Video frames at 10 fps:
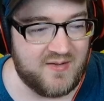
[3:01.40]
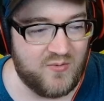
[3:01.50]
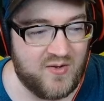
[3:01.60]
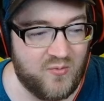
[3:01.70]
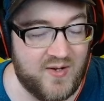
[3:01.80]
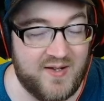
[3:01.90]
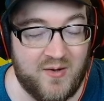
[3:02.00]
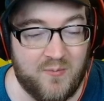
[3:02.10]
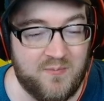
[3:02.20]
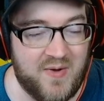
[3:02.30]
it's really, they're
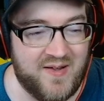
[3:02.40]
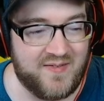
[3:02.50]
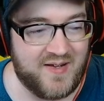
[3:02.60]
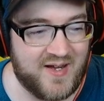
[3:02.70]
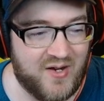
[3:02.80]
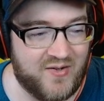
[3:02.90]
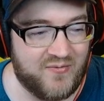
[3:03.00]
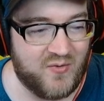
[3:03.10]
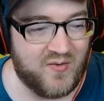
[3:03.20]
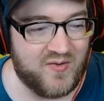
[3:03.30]
basing it kind of on the
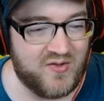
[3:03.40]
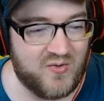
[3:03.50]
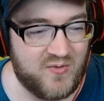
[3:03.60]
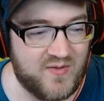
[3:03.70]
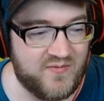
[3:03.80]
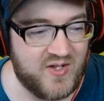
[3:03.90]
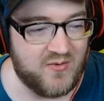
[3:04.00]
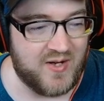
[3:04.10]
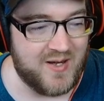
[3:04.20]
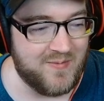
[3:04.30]
first two video
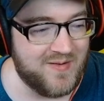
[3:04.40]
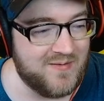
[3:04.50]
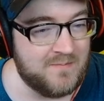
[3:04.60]
games.